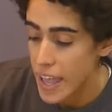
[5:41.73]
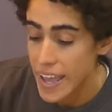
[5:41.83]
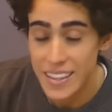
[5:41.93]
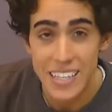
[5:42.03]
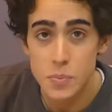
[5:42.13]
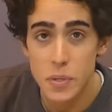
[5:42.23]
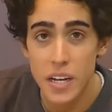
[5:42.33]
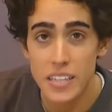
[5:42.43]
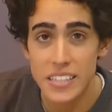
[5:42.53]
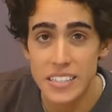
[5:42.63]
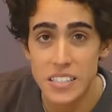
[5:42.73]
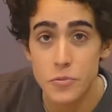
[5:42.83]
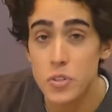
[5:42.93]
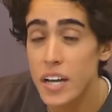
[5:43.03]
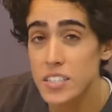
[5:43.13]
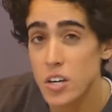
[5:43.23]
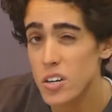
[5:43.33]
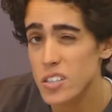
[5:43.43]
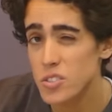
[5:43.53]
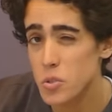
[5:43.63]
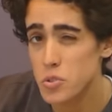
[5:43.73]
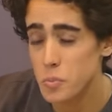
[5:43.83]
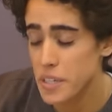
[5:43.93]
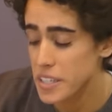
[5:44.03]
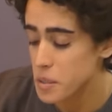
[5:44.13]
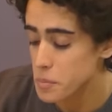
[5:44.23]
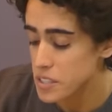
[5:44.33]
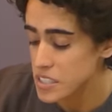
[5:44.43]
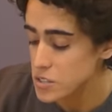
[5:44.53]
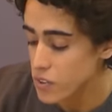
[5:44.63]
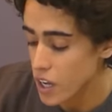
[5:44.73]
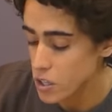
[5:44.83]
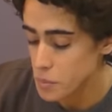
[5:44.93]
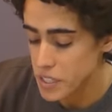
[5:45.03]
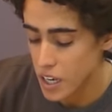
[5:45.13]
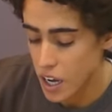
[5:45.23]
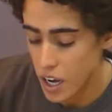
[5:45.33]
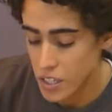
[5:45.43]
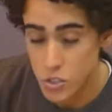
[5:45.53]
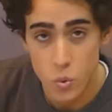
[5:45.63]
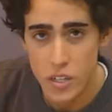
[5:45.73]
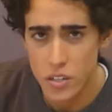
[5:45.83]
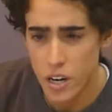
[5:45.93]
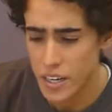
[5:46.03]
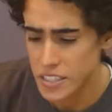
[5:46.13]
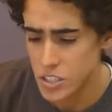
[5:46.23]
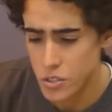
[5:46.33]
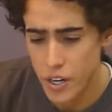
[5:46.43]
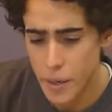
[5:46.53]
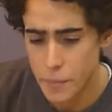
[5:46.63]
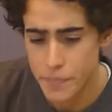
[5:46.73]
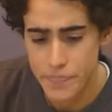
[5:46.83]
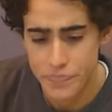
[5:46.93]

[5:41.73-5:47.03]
And last but not least, if you guys are on social media, please follow me on Twitter, on Instagram.